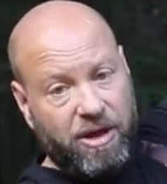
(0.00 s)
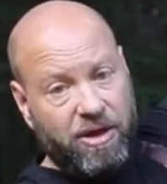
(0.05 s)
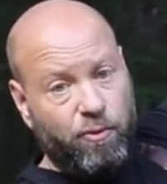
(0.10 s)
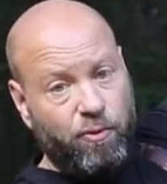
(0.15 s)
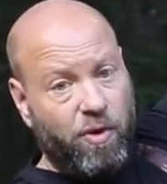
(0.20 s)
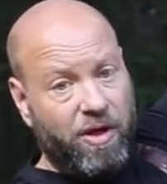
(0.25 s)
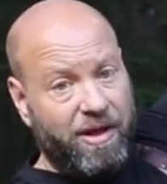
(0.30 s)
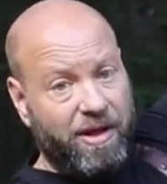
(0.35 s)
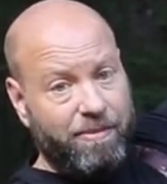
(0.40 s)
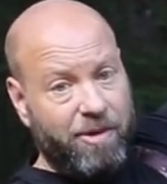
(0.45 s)
and
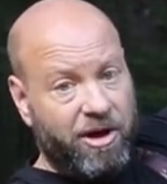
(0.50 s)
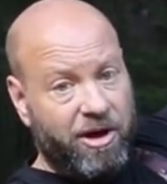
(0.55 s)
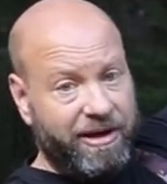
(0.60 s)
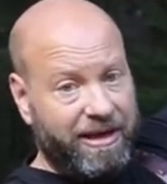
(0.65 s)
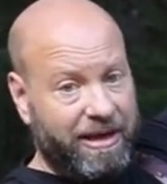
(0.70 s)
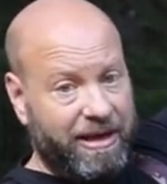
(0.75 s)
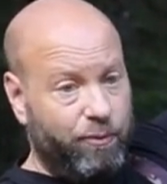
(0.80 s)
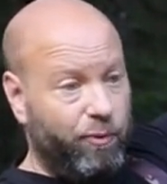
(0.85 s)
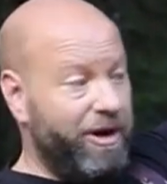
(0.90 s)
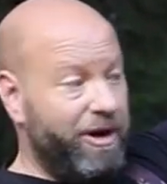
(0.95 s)
while I'm
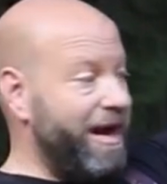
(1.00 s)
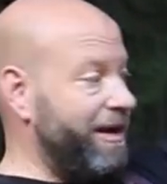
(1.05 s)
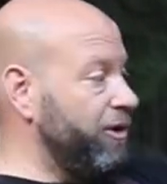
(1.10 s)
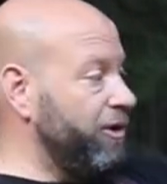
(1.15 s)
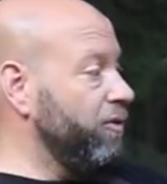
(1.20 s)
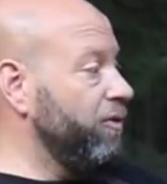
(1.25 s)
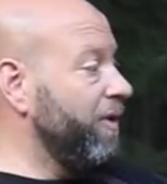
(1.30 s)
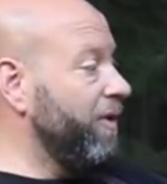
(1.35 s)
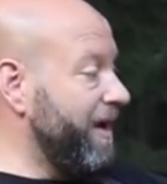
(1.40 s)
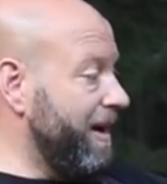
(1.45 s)
hunting and what I
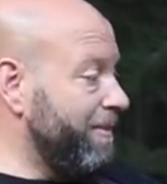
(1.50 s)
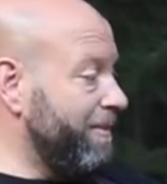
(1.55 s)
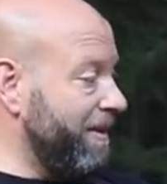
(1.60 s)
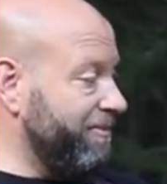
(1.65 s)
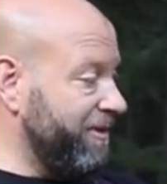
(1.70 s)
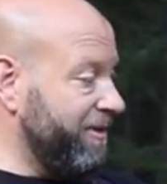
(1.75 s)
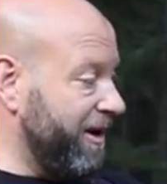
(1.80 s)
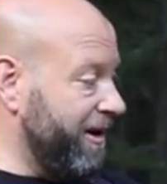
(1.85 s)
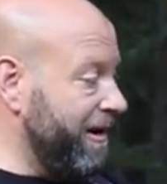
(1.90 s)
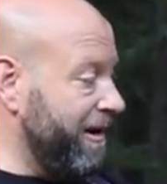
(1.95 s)
do when I'm
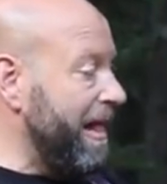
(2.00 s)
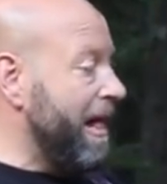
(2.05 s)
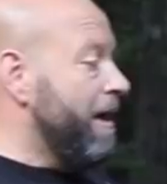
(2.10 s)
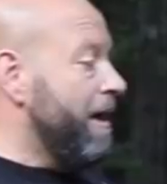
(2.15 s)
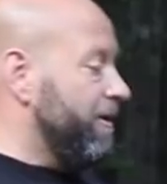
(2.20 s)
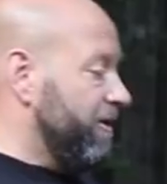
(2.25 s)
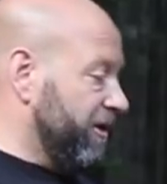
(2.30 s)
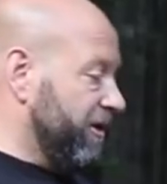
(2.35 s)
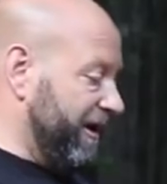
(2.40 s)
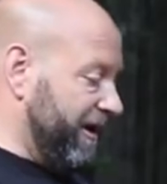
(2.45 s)
up there
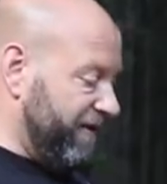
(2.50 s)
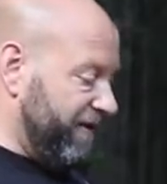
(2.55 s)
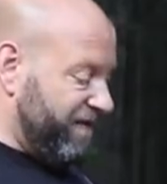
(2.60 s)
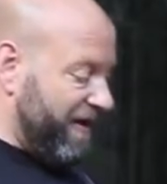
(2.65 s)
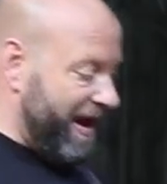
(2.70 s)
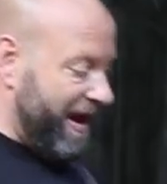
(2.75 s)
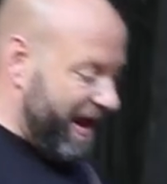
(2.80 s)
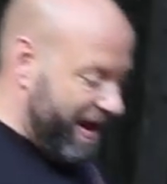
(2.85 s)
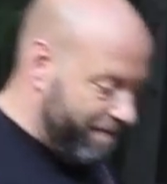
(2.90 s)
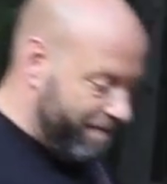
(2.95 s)
like if
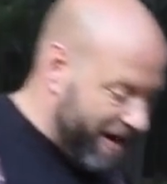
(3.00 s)
I have